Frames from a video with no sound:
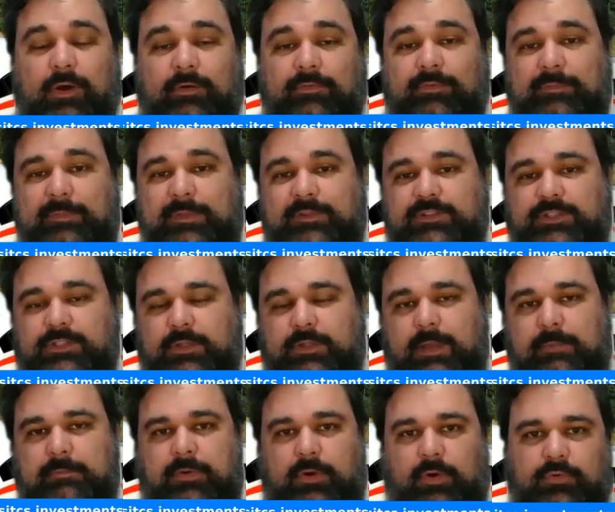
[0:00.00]
governments should
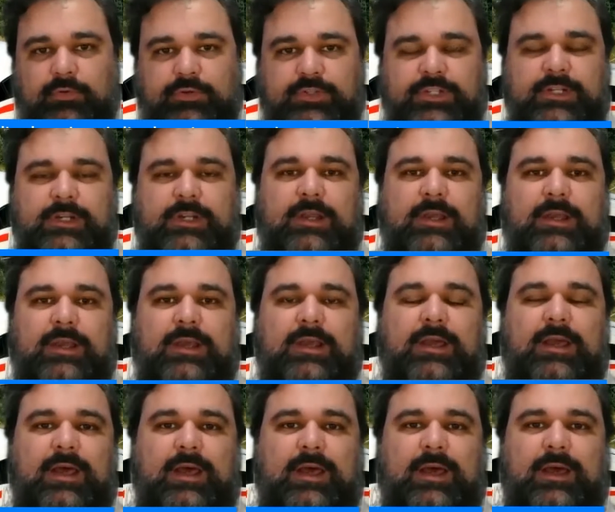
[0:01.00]
approach
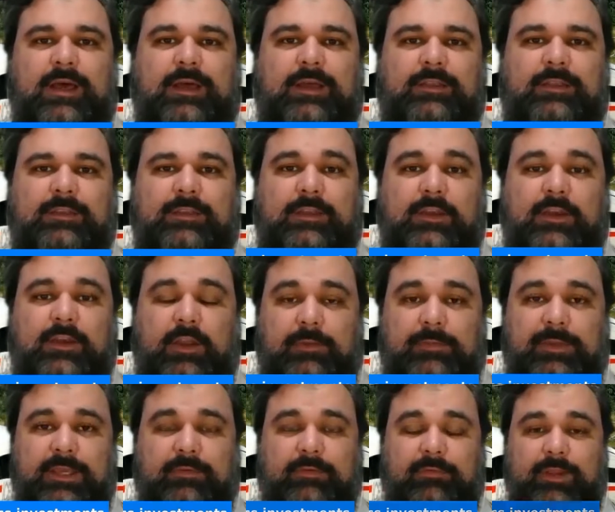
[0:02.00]
the
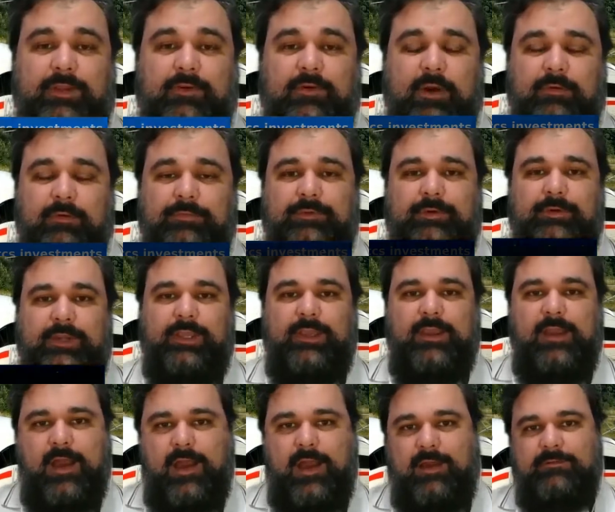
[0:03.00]
economic
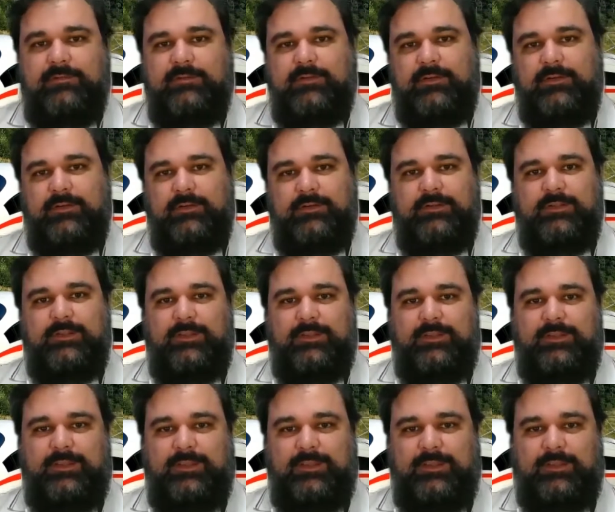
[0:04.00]
recovery after
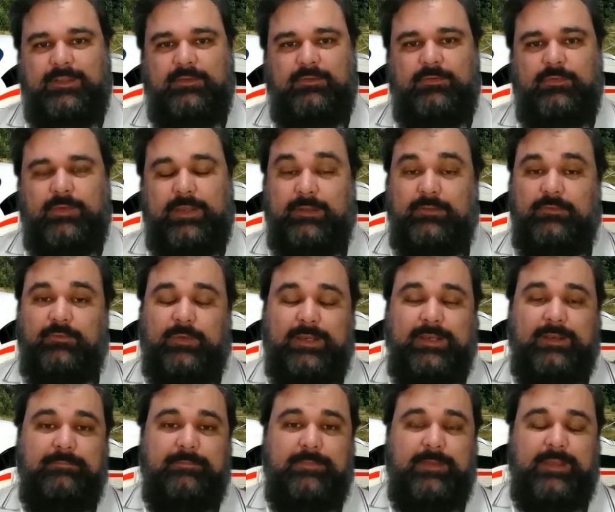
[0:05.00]
the
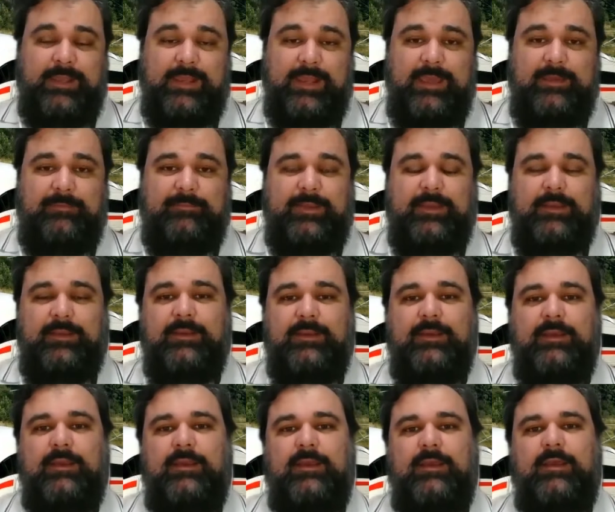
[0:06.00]
2020 pandemic
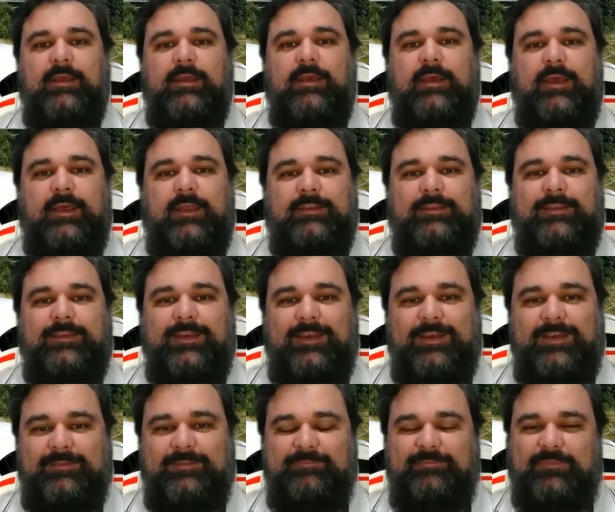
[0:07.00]
and
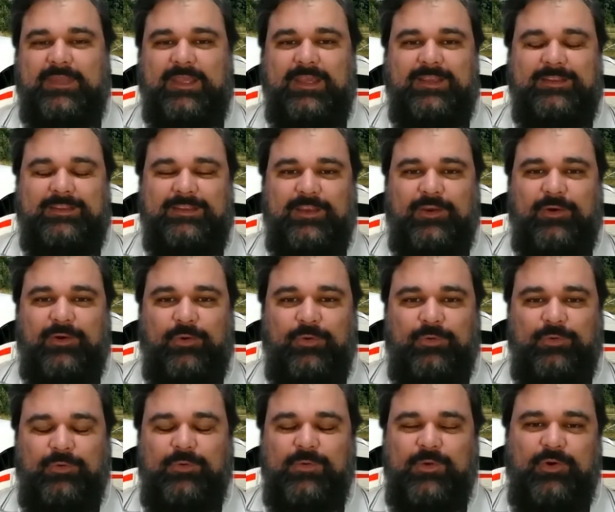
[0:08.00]
the
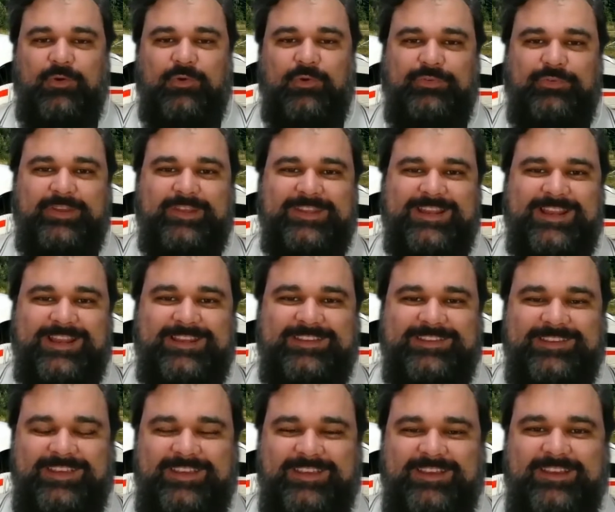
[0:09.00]
whole
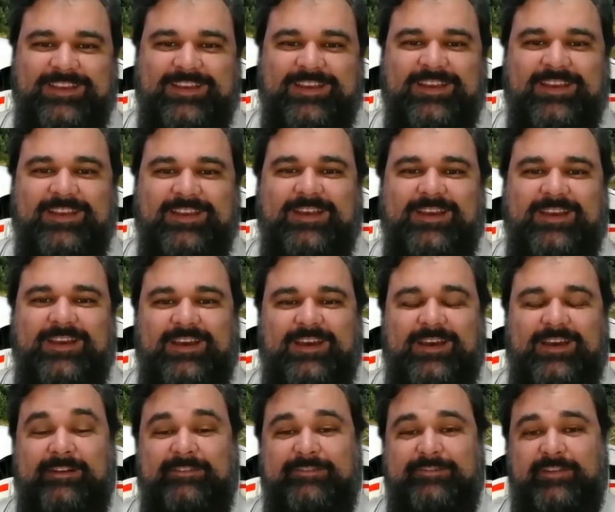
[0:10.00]
COVID-19
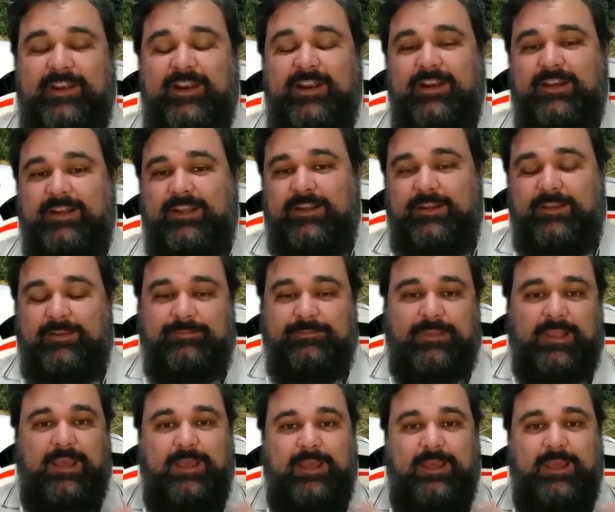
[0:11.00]
affair that